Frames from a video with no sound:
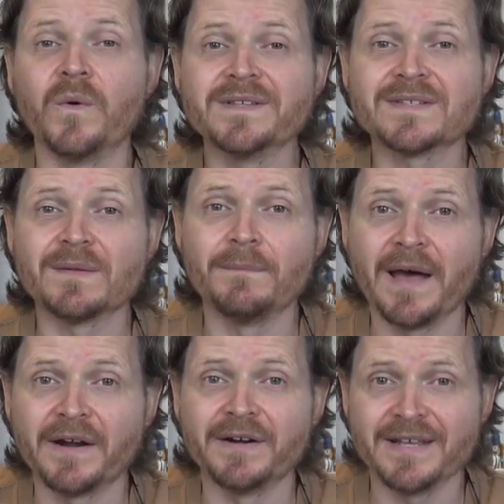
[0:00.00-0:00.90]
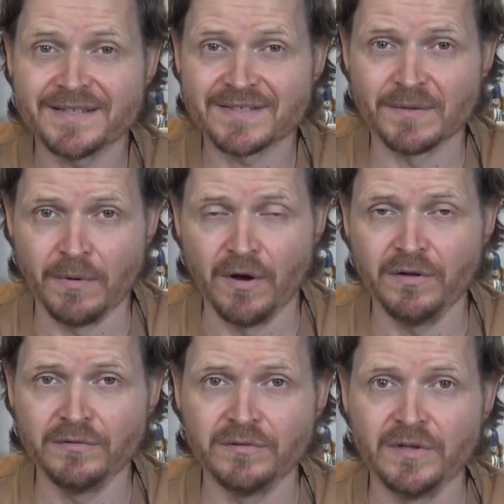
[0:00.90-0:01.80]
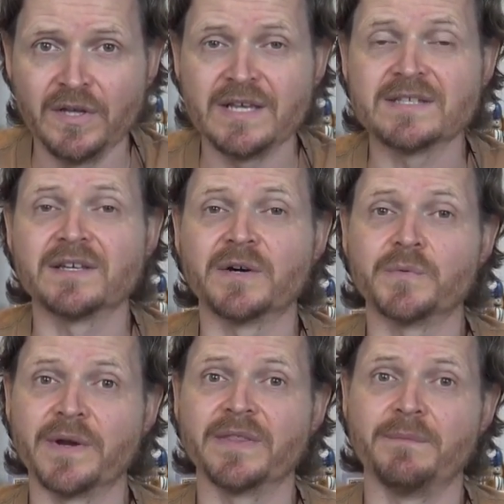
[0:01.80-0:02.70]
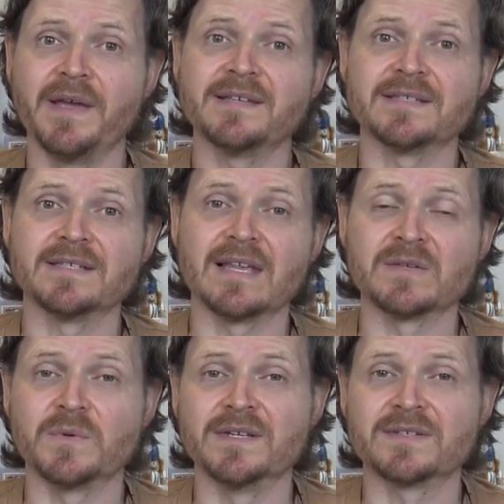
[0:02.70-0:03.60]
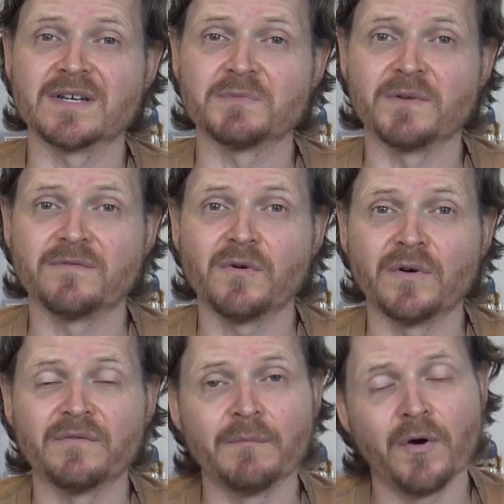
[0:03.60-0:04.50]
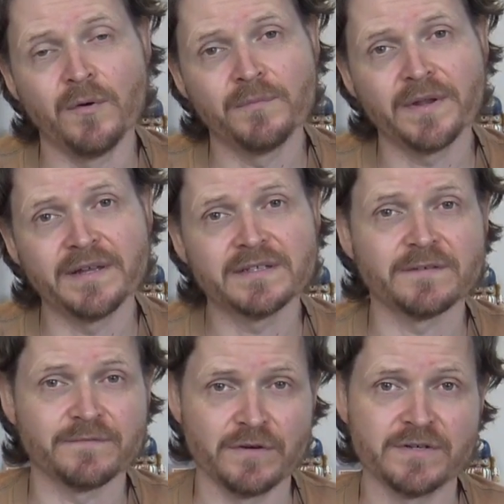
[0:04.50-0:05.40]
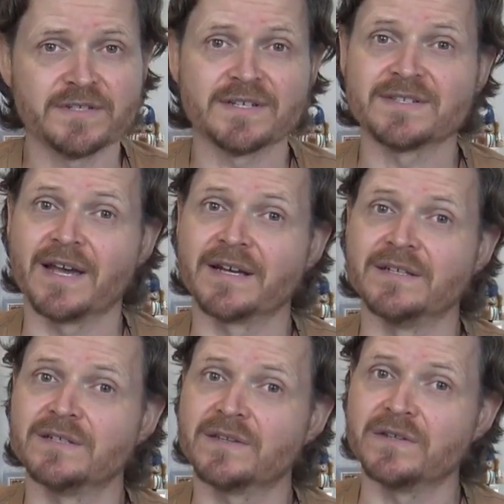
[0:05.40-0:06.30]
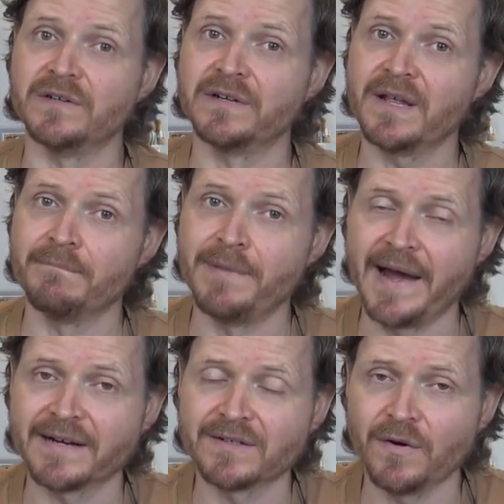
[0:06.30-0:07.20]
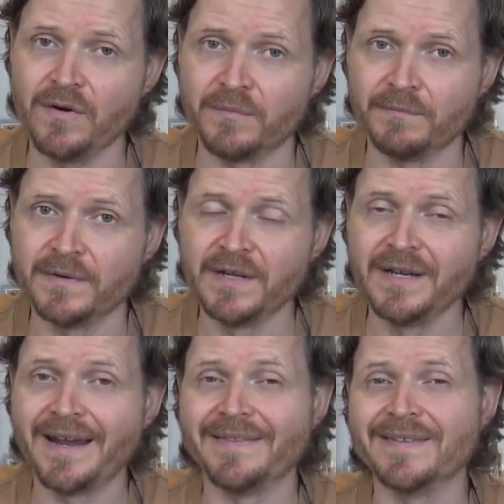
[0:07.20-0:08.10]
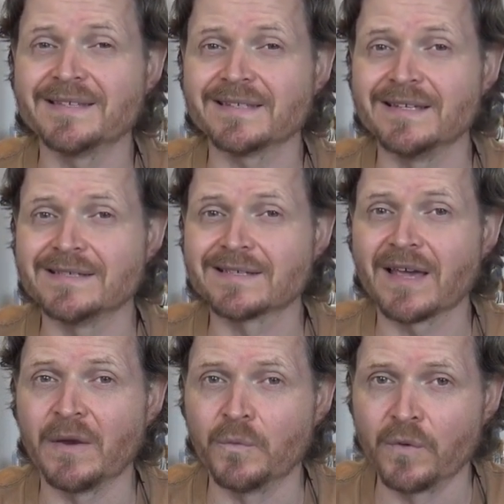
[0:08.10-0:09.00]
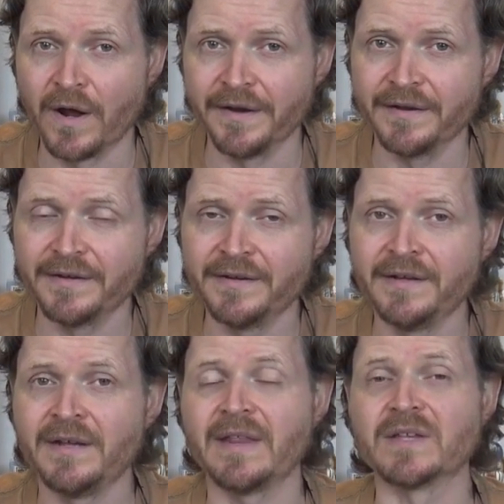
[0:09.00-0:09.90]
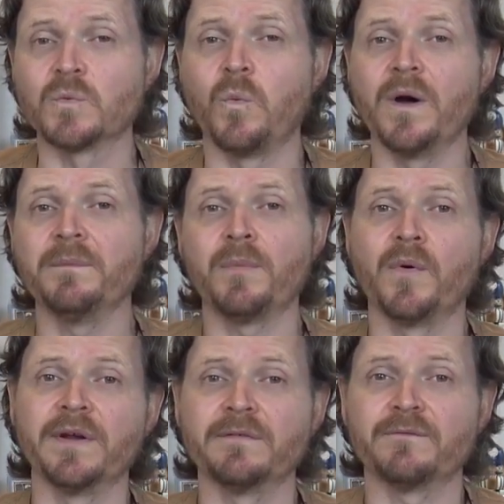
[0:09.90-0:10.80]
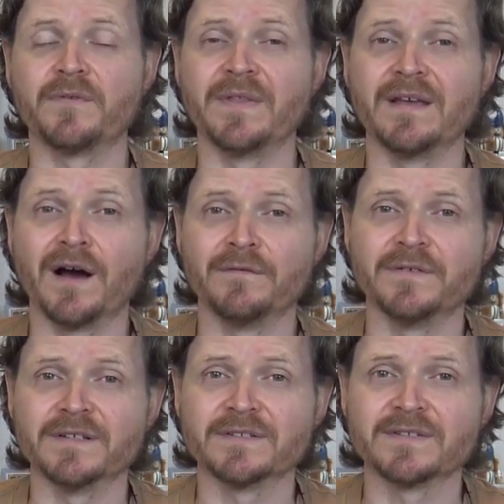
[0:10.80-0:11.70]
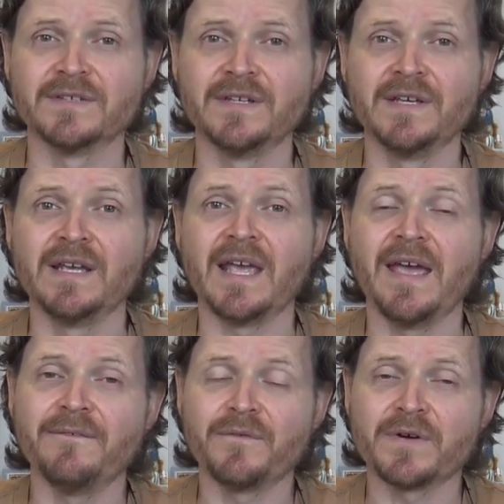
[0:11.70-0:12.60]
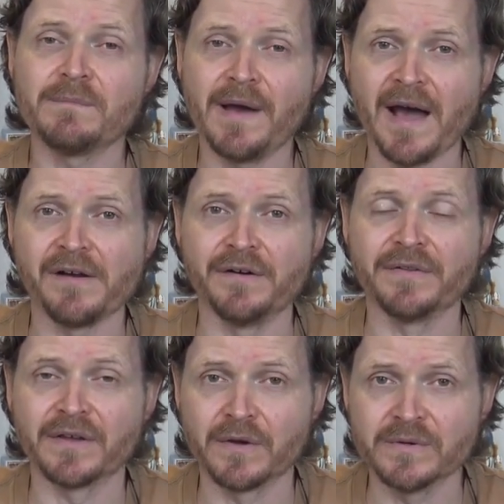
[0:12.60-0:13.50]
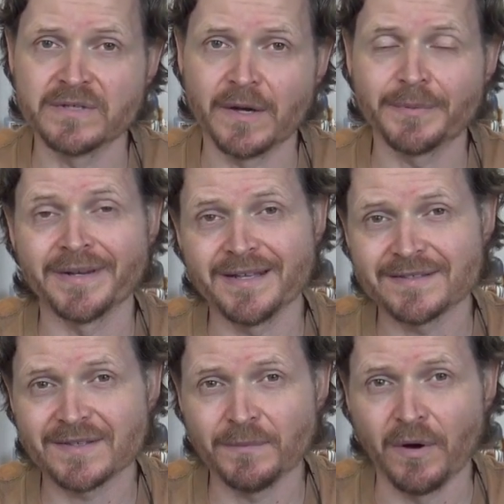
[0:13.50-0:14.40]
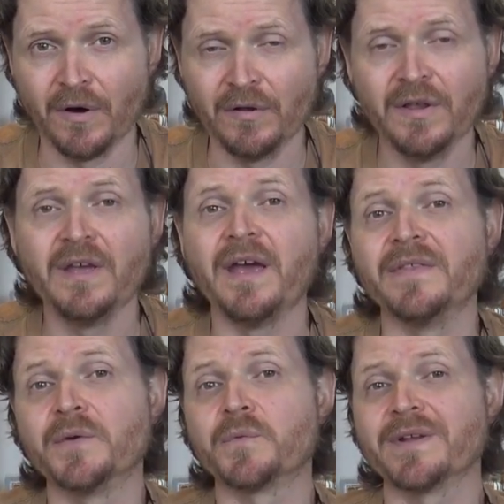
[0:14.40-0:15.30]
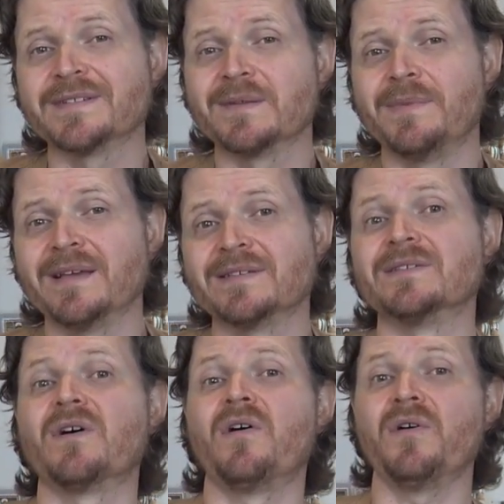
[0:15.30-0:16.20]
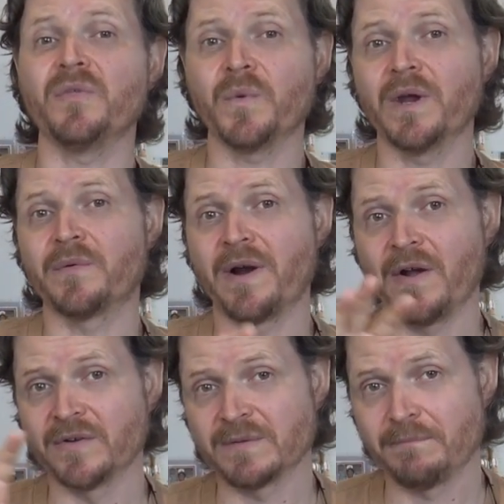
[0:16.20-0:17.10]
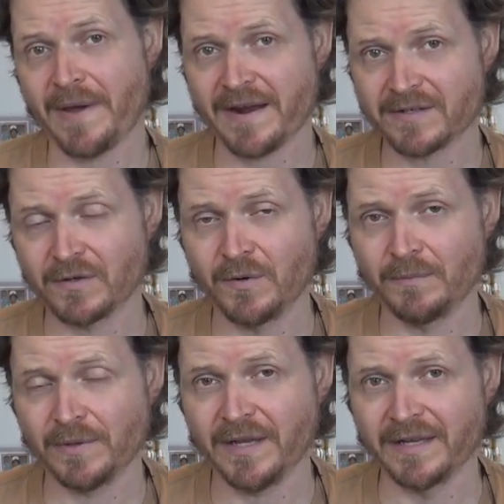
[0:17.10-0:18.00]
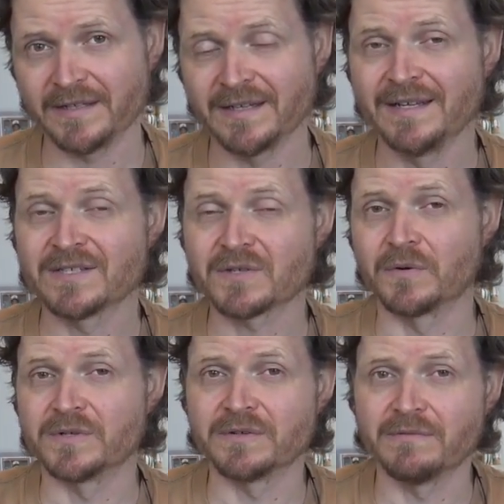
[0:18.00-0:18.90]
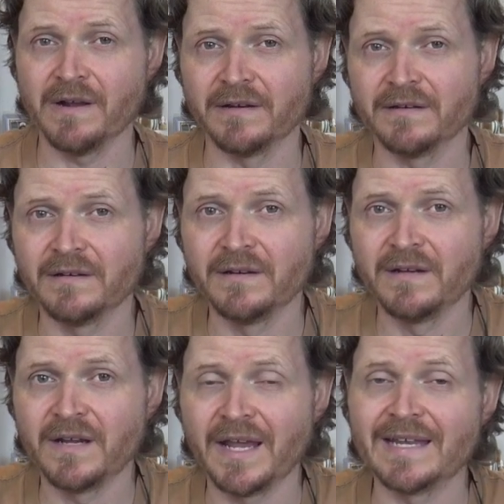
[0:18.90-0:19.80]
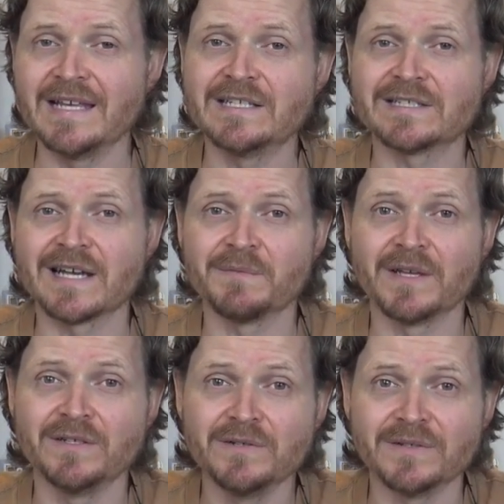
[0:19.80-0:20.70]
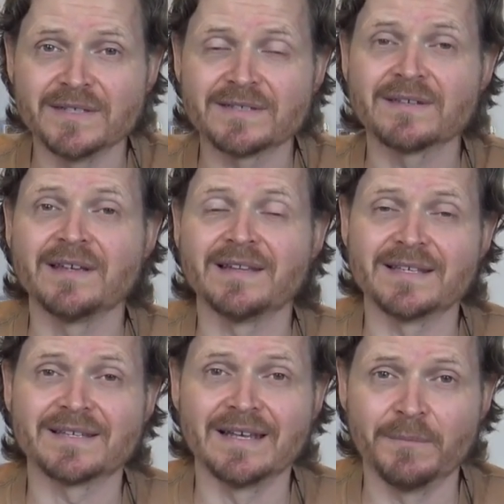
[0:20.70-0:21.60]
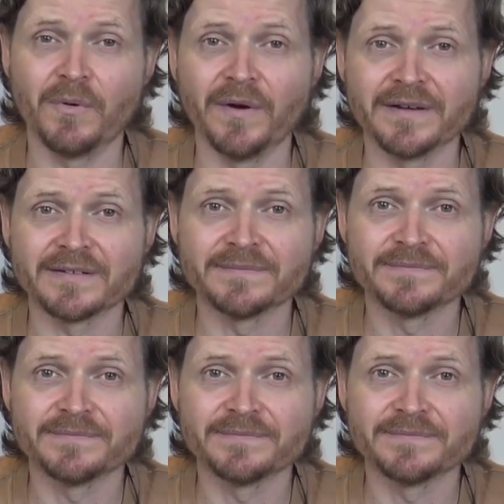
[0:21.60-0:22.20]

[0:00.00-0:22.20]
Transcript: once the batter hits the ball, he's going to run the bases, as we discussed before, from home plate to first to second to third and back to home. And this is a run. That's 1 point for the offense. Every batter that goes up and hits the ball and then runs the bases all the way around back to home plate scores a run. And each time they do this, they get a point.